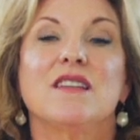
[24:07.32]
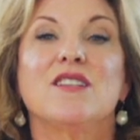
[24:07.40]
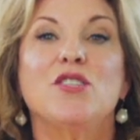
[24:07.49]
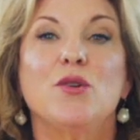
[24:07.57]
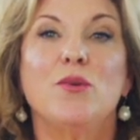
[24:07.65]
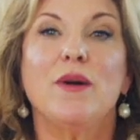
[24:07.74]

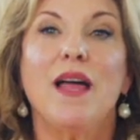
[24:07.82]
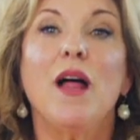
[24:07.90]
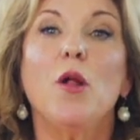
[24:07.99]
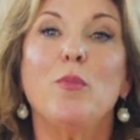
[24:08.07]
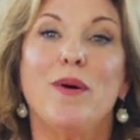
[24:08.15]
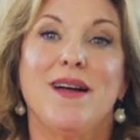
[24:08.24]
to
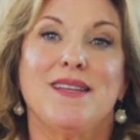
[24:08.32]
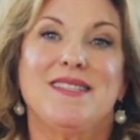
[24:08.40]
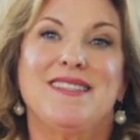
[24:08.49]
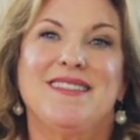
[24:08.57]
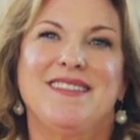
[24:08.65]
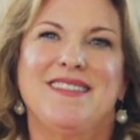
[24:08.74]
help
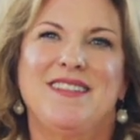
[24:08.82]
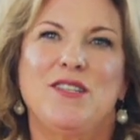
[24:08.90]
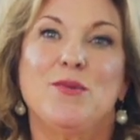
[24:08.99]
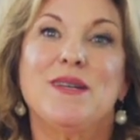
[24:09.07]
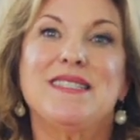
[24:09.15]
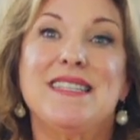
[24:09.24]
us,
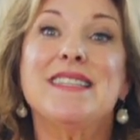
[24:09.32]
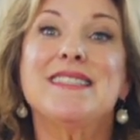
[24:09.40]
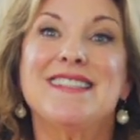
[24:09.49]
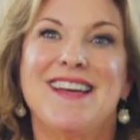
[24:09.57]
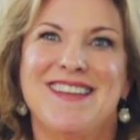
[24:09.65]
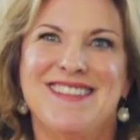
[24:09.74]
to assist
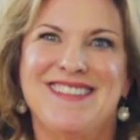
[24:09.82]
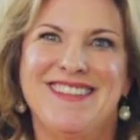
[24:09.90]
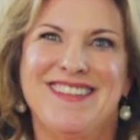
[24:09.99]
us.